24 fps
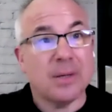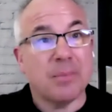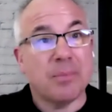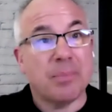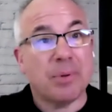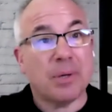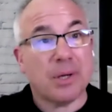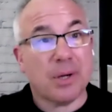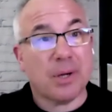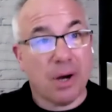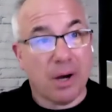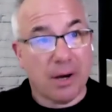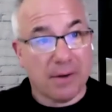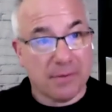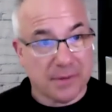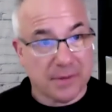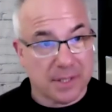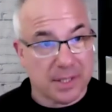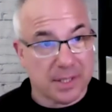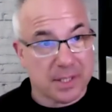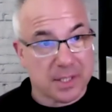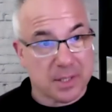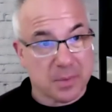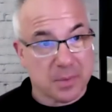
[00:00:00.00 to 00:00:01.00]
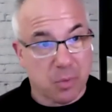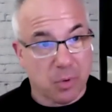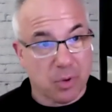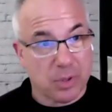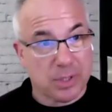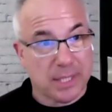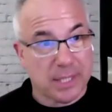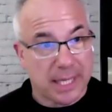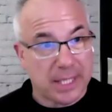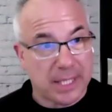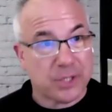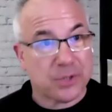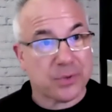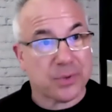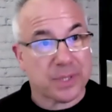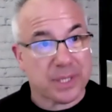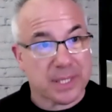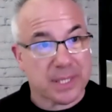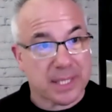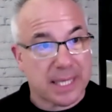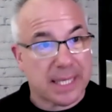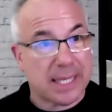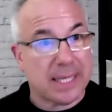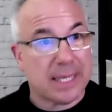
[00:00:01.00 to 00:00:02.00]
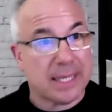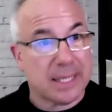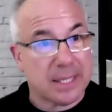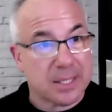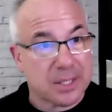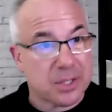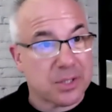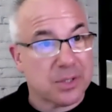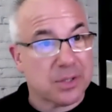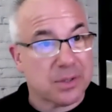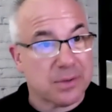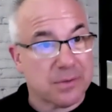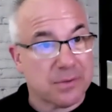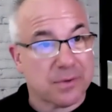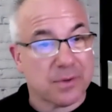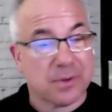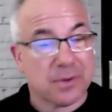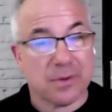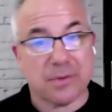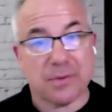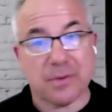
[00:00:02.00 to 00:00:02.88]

but often it's more dangerous than it is good for,